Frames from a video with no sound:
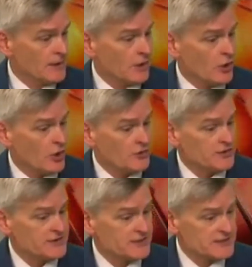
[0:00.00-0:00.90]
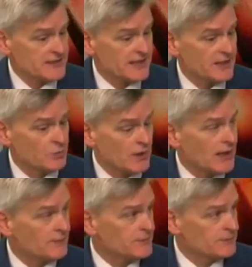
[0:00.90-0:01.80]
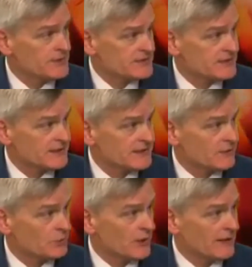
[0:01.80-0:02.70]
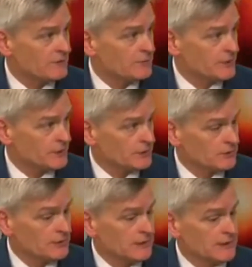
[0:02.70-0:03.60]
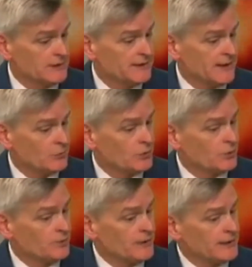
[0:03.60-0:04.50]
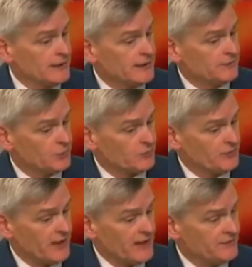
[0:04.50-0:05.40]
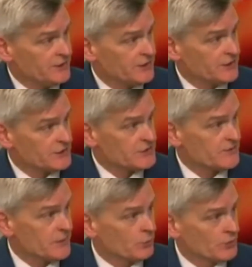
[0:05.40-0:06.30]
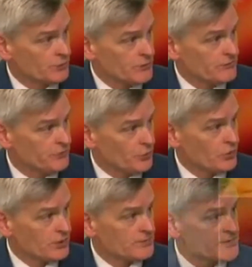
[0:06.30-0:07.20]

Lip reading: All this to say, we're optimistic that we'll have a bill that will be for 5 years with reforms